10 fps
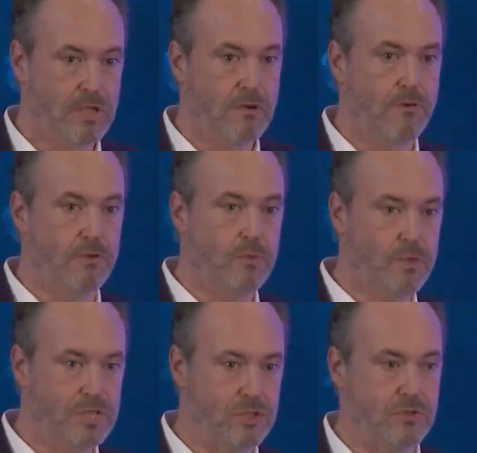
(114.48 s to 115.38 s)
For the
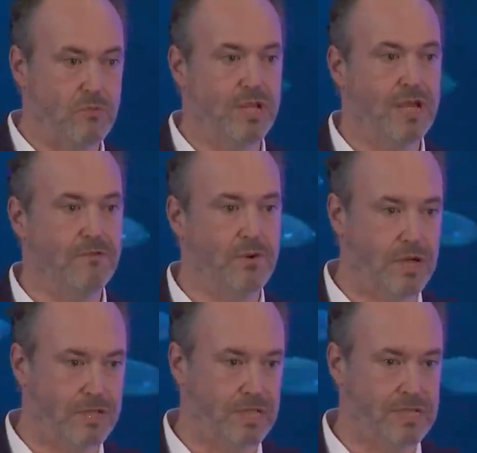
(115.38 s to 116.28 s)
reason, we have
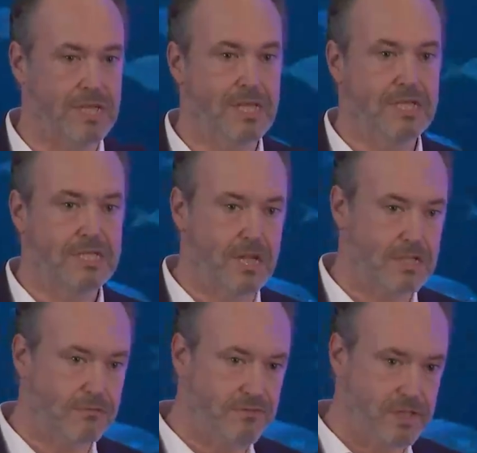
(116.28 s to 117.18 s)
created
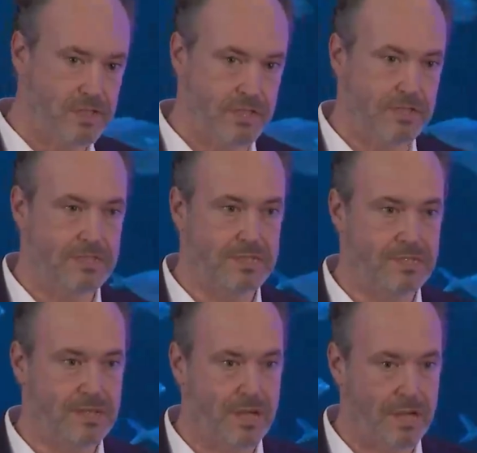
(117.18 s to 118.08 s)
such efficient
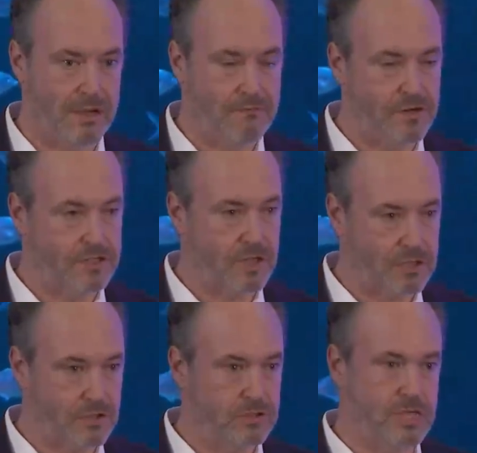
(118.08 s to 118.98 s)

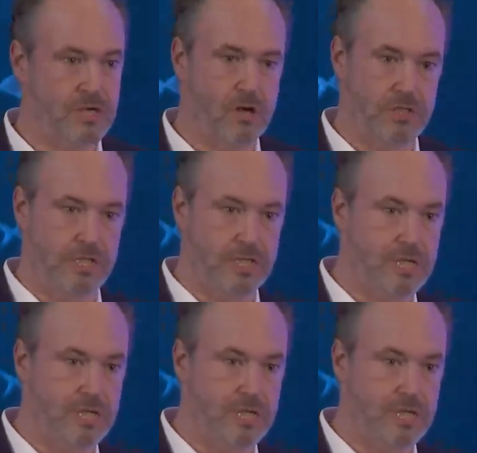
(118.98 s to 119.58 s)
infrastructure technology